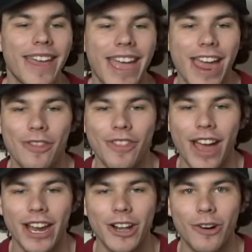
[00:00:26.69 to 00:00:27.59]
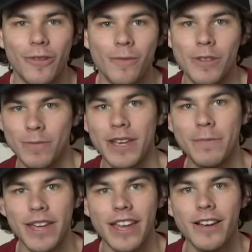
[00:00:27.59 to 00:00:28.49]
And you know, with me
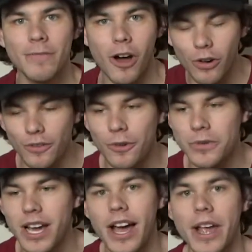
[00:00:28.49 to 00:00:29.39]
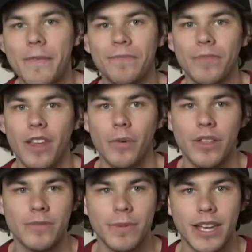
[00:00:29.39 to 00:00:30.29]
being a model full-time,
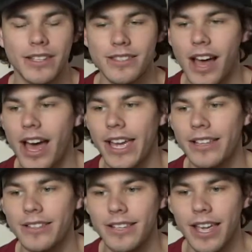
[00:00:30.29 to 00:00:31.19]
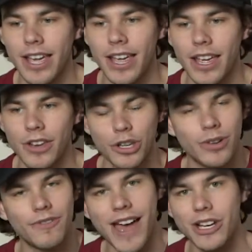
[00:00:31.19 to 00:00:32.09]
when being signs and
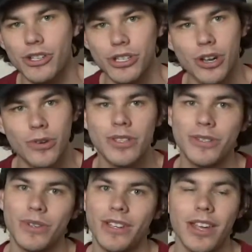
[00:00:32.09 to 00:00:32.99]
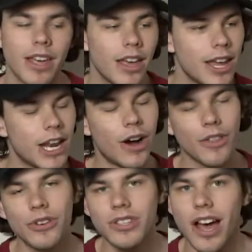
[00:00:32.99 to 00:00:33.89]
doing fashion shows and doing, you know,
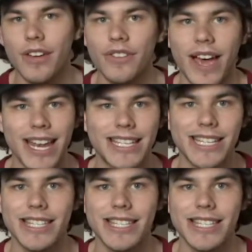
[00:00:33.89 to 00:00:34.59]
other stuff, I